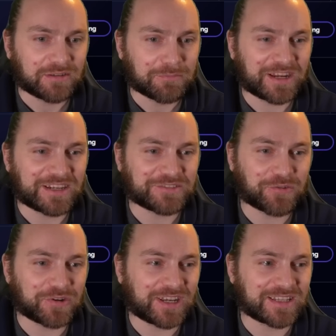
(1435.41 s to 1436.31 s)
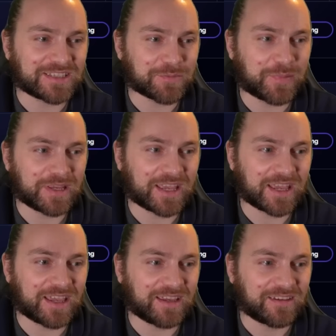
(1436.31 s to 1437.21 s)
Minus 49 is a big
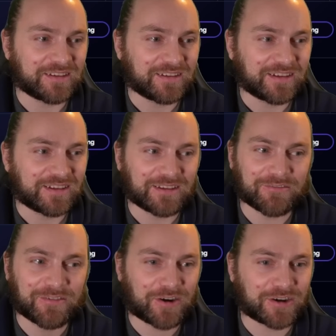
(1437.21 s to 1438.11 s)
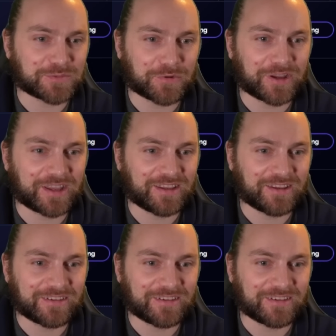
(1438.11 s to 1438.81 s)
hit. Very small hit.